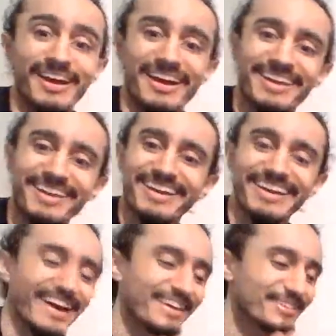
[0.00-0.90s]

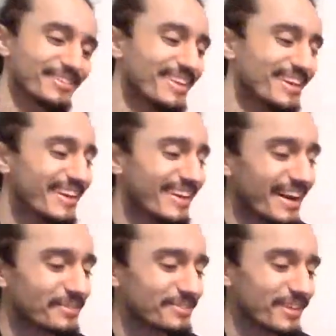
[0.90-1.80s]

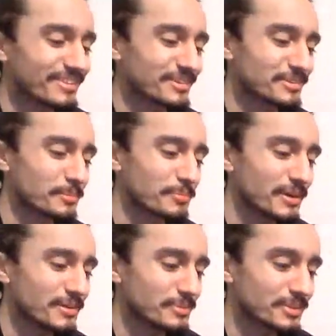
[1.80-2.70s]
I still
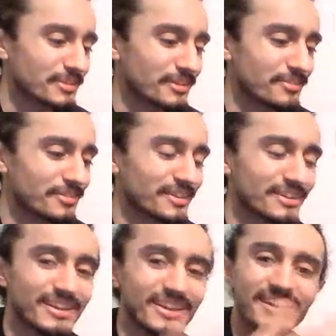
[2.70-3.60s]
surprise myself as like